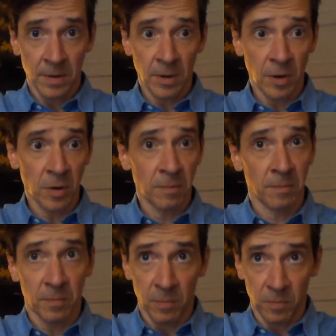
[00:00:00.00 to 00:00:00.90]

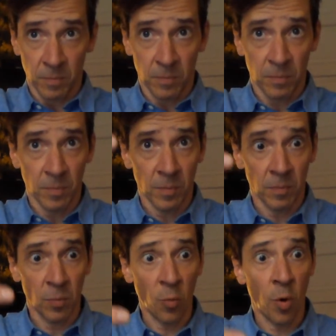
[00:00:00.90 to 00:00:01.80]

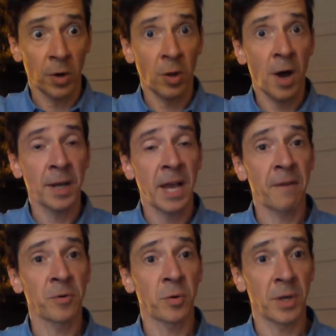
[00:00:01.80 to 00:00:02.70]
one line
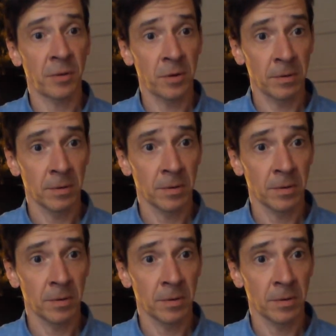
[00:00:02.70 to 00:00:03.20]
after another.